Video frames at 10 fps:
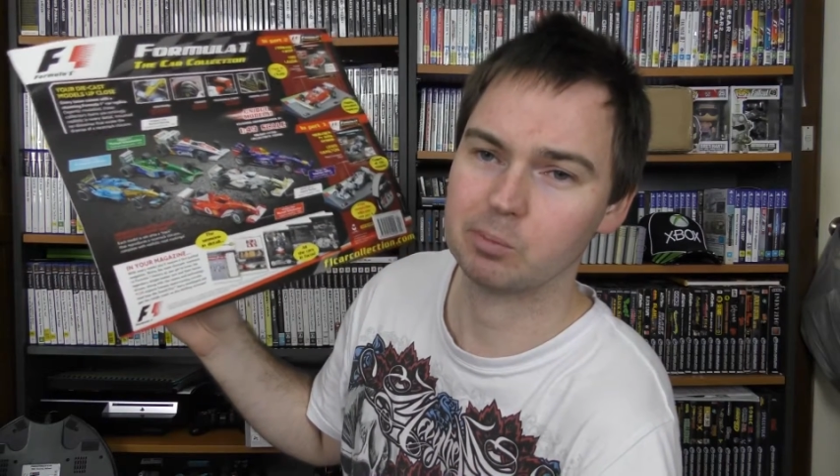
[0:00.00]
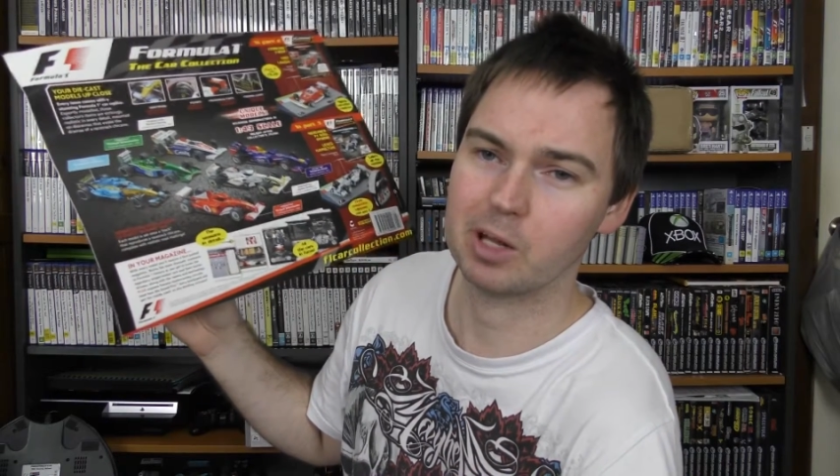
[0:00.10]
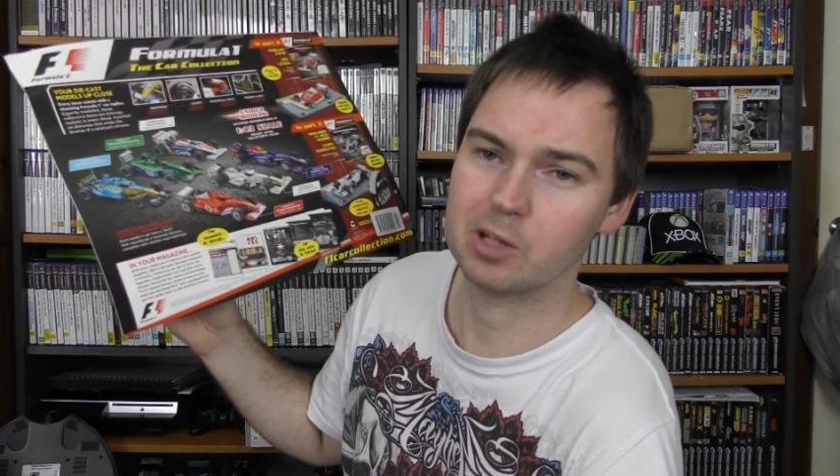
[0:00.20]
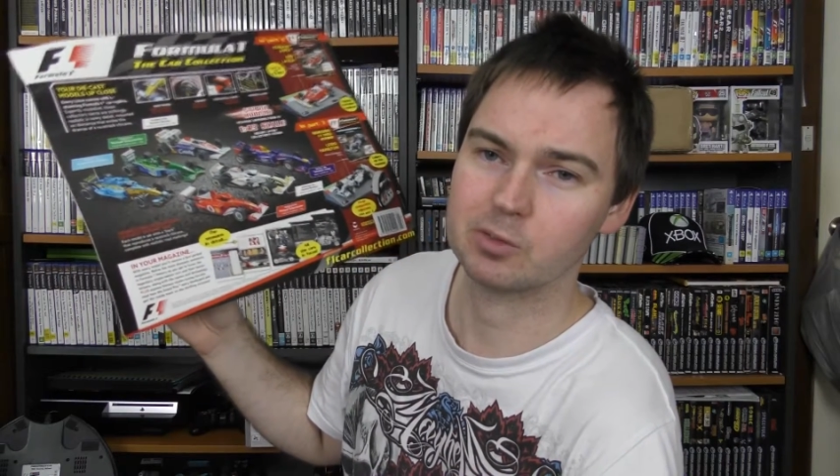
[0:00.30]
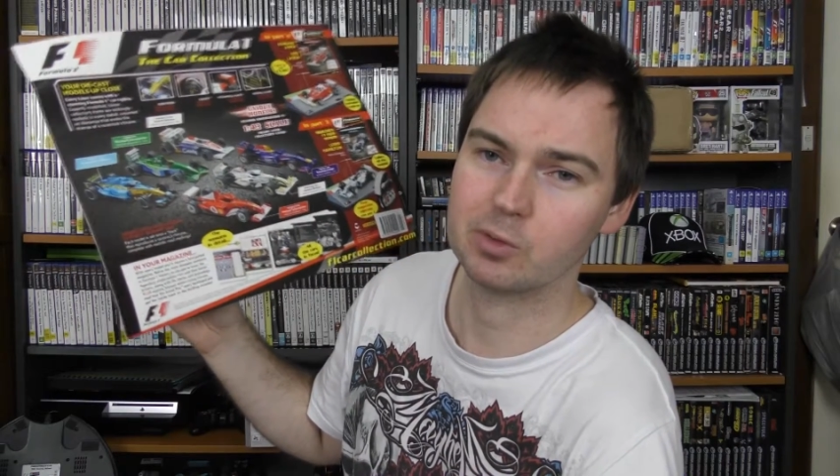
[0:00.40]

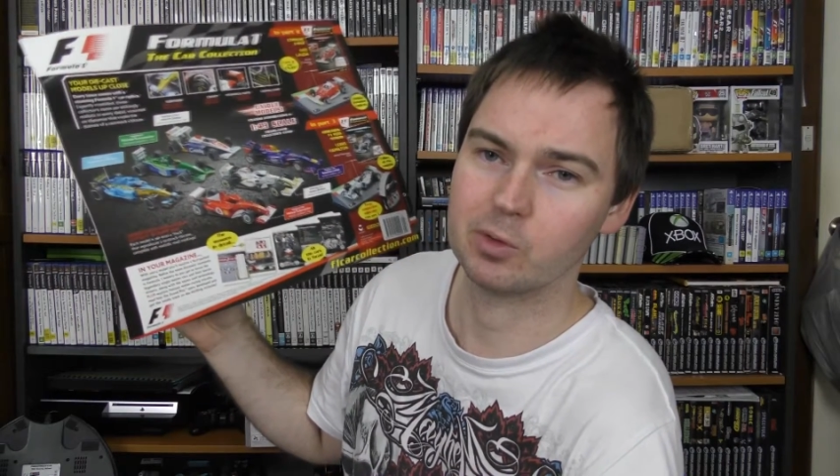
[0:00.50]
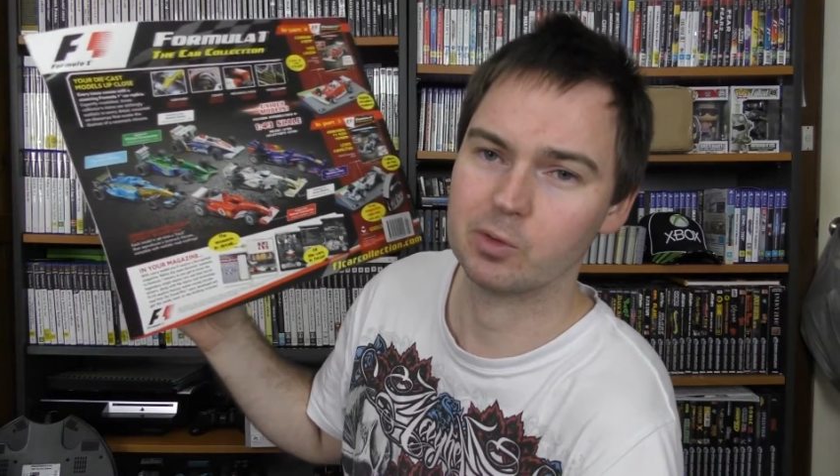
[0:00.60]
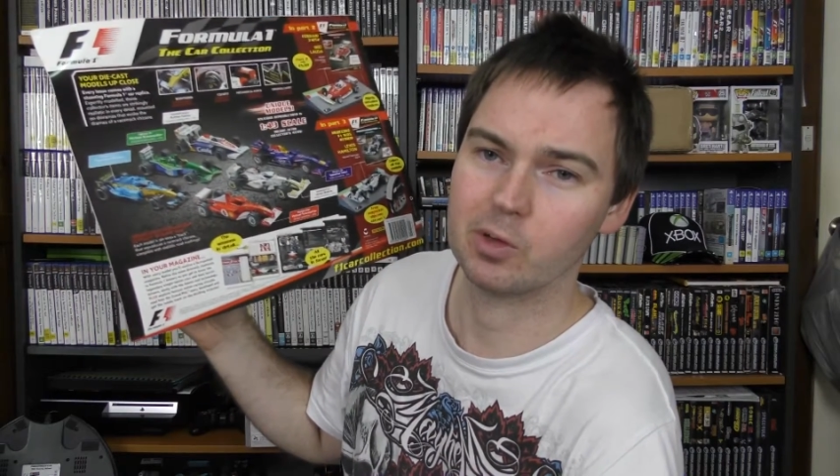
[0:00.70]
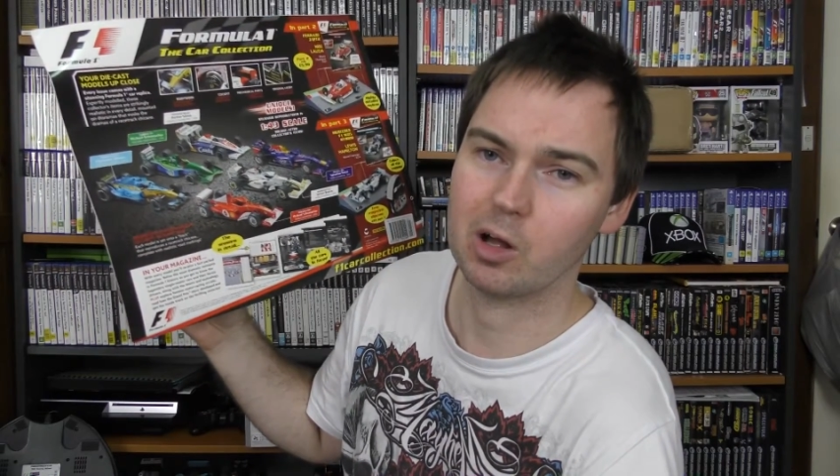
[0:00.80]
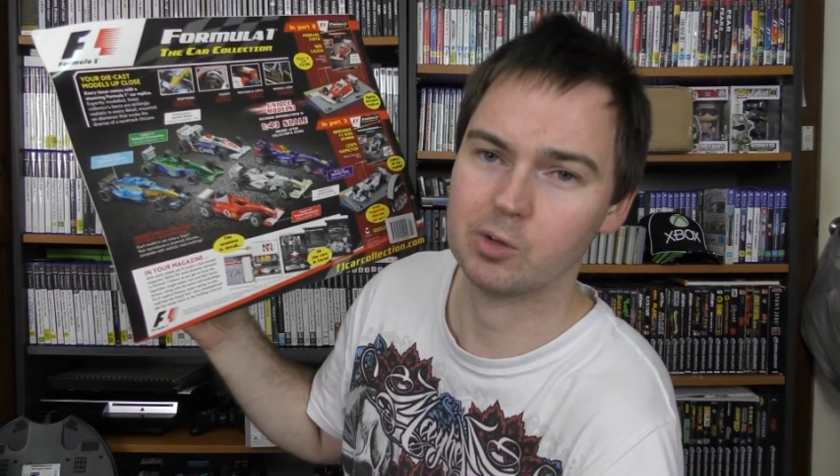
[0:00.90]
place
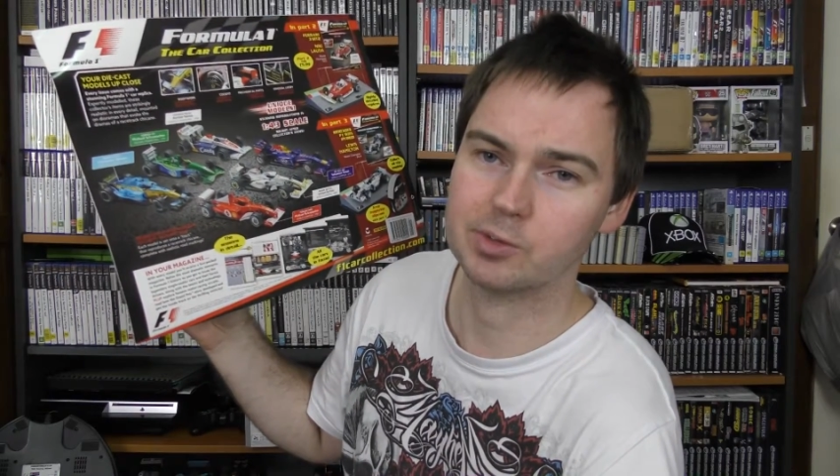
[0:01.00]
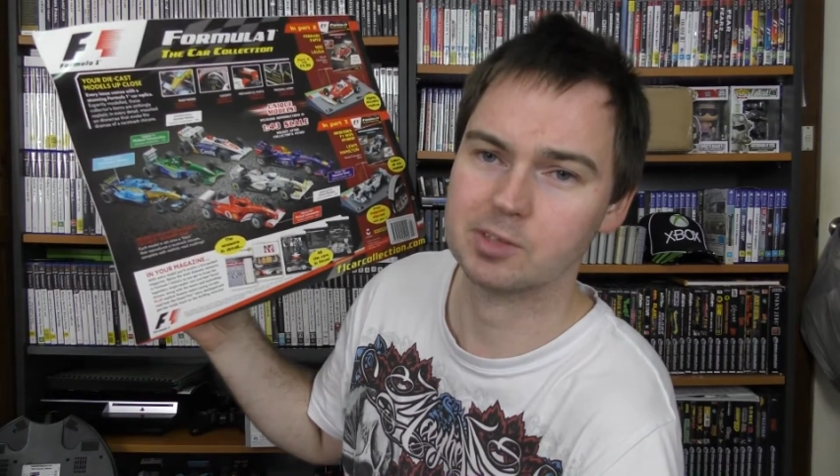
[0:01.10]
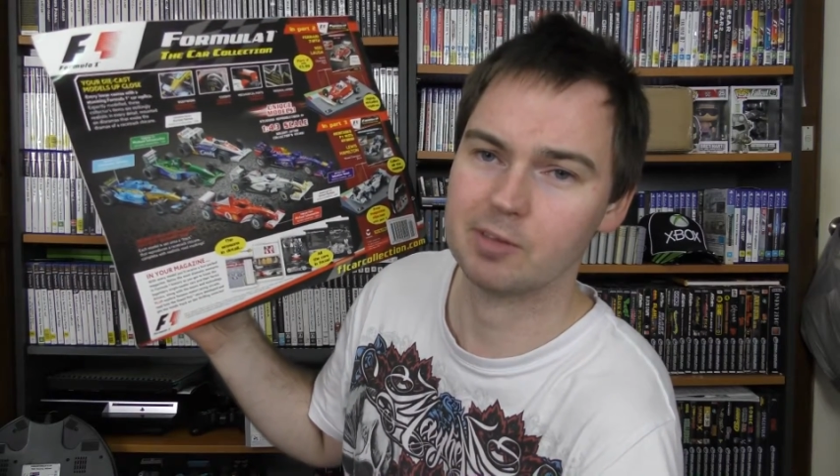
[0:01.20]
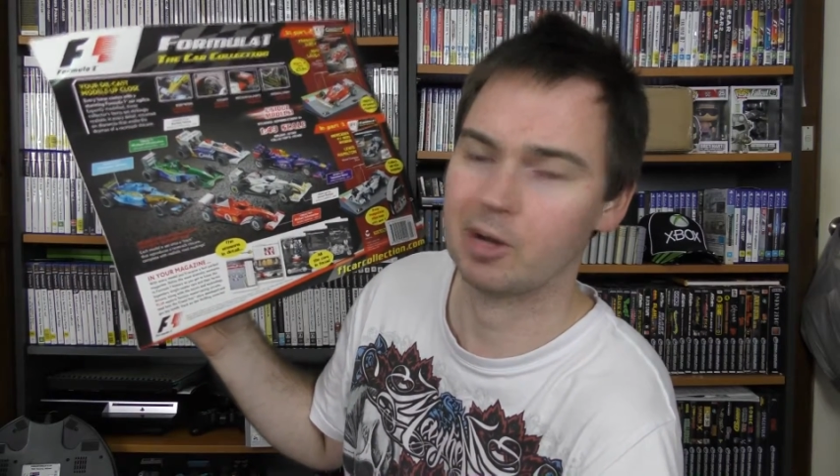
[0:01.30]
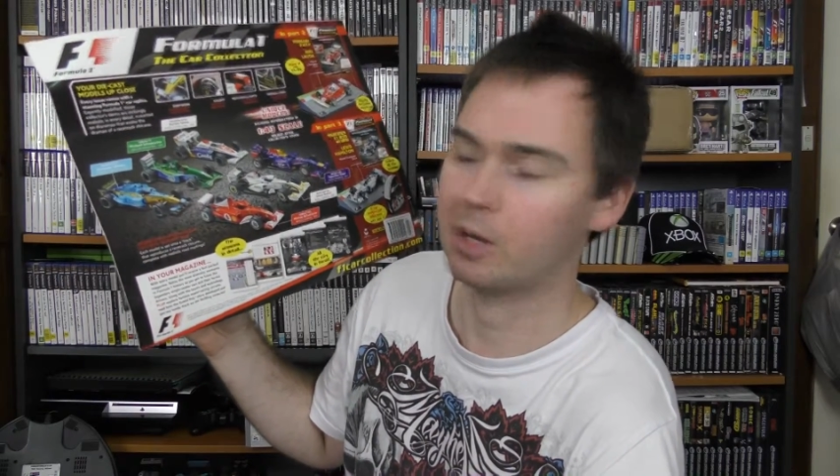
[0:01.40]
through the whole
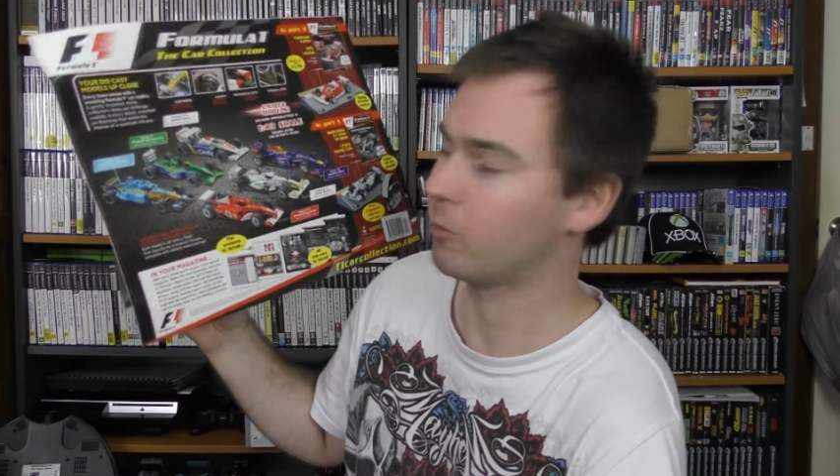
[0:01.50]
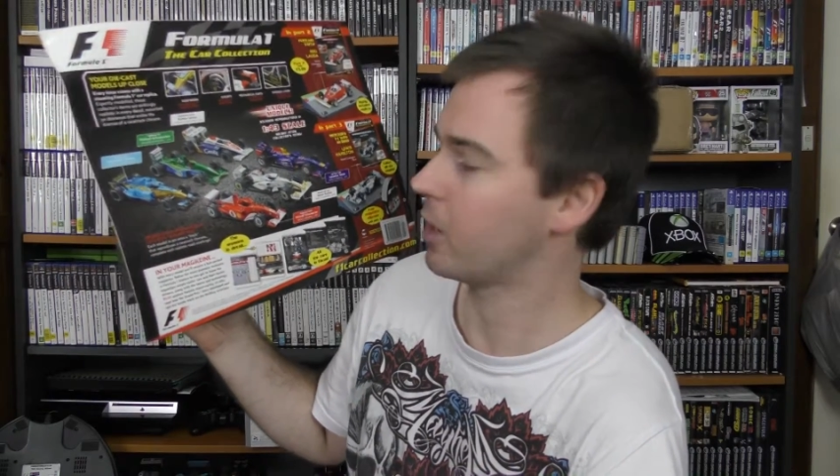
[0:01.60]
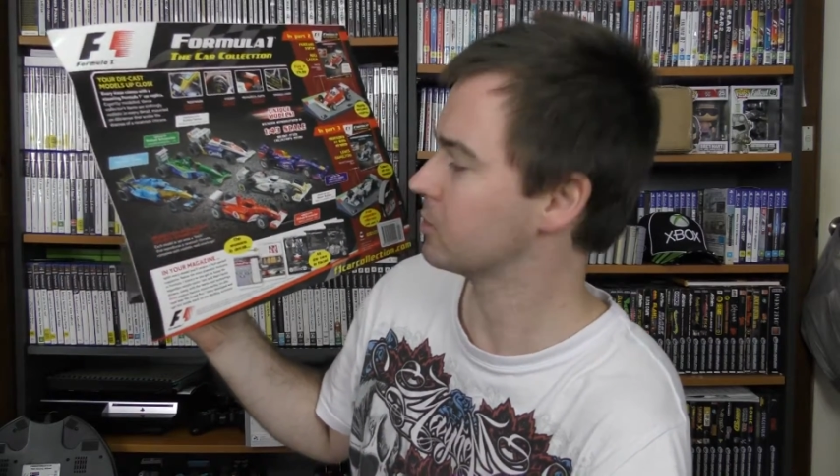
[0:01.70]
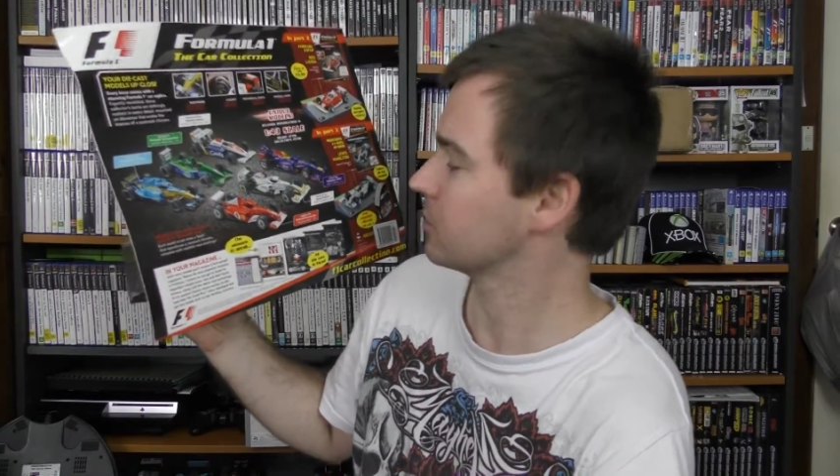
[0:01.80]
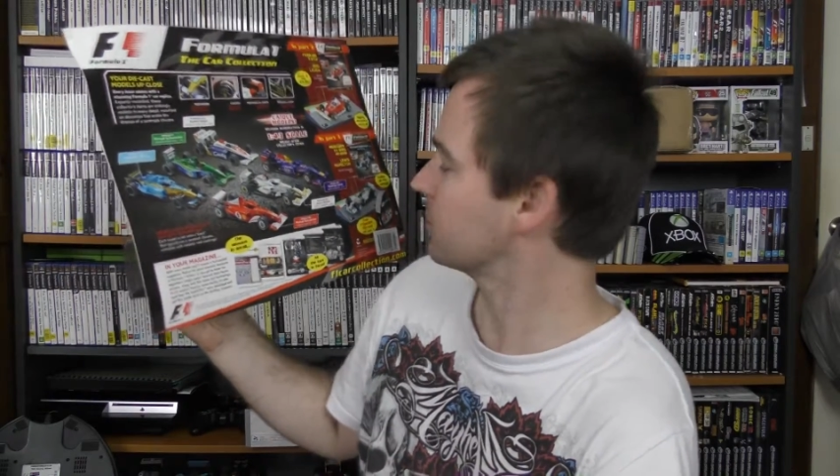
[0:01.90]
17
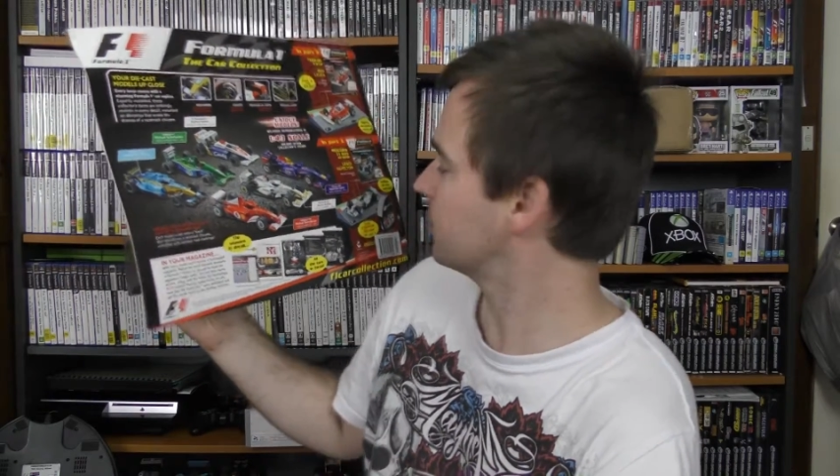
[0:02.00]
races.